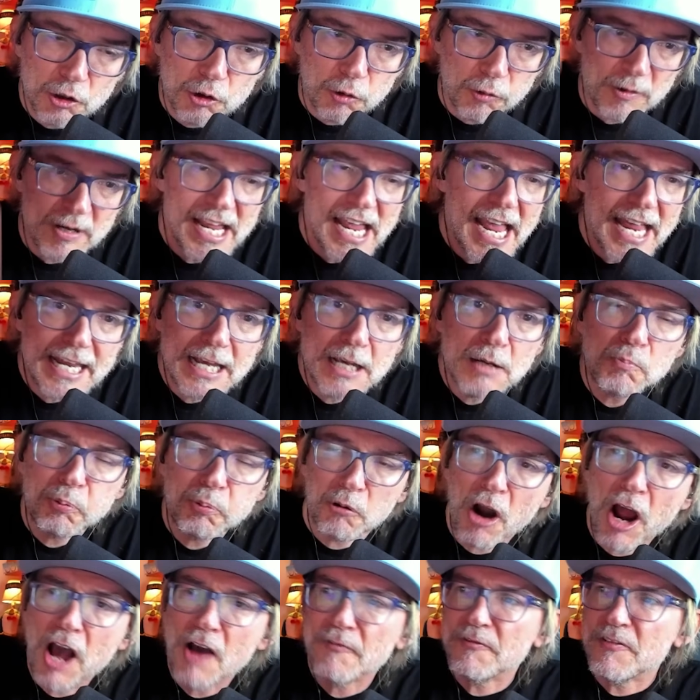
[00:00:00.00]
creating
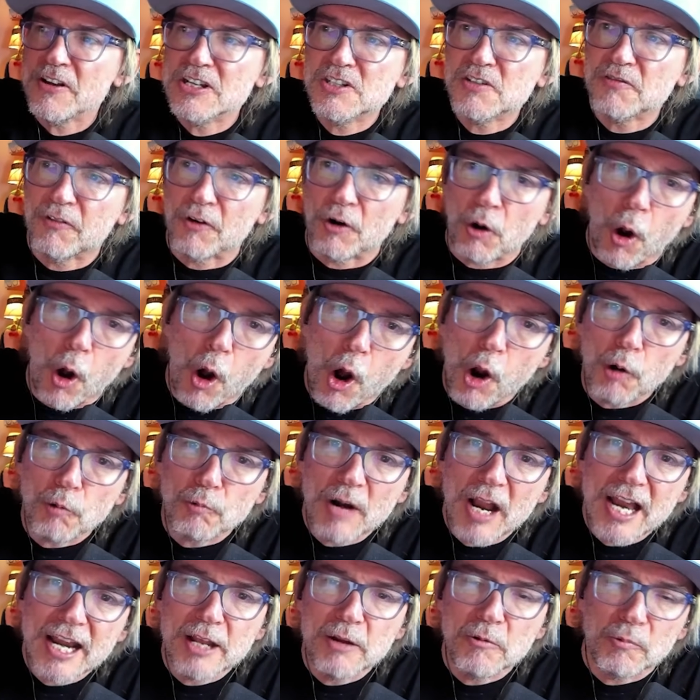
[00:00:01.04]
profits for
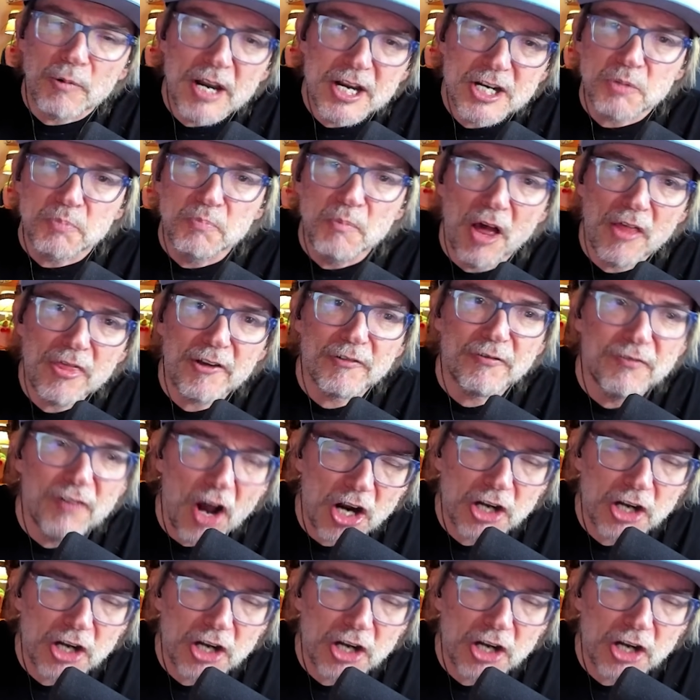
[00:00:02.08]
already rich motherfuckers?